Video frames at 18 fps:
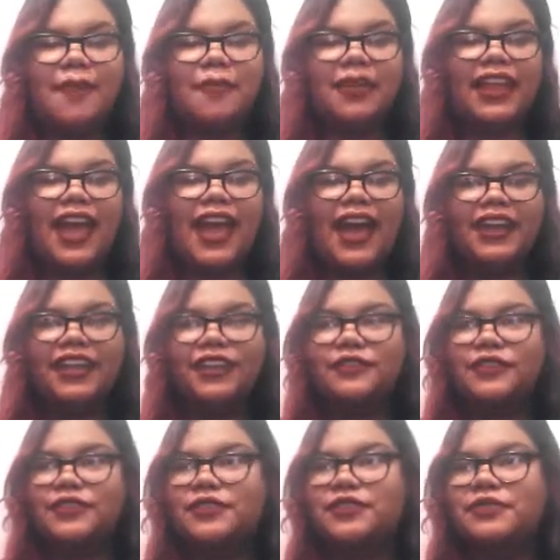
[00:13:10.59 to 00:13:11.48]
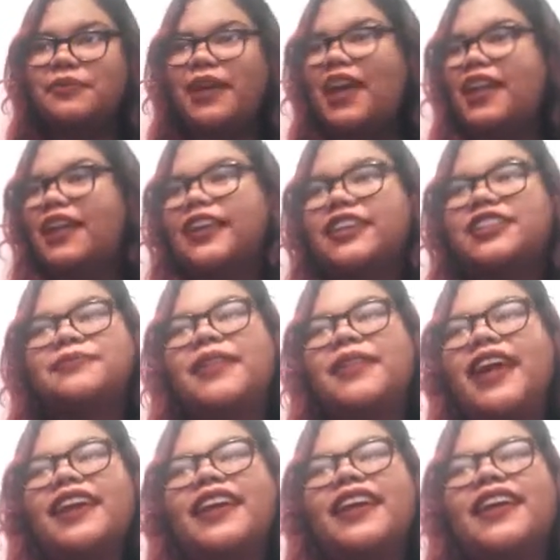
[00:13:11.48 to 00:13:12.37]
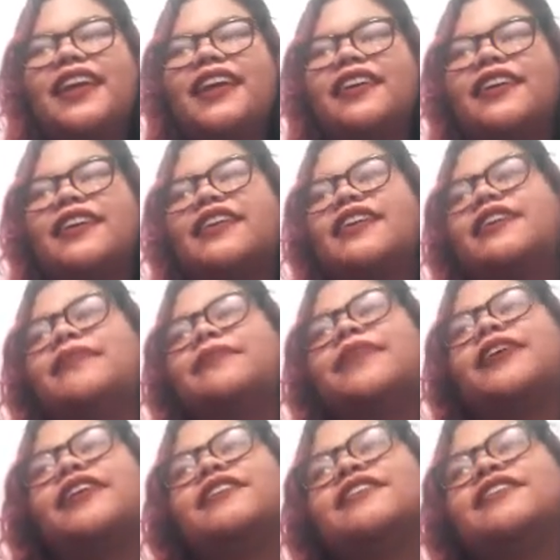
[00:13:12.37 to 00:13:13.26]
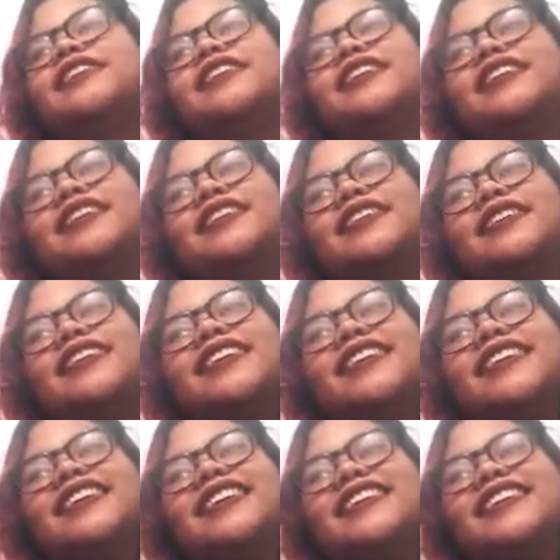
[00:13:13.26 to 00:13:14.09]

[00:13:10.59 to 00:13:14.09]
I'm an addict for dramatics, black hair and pale skin.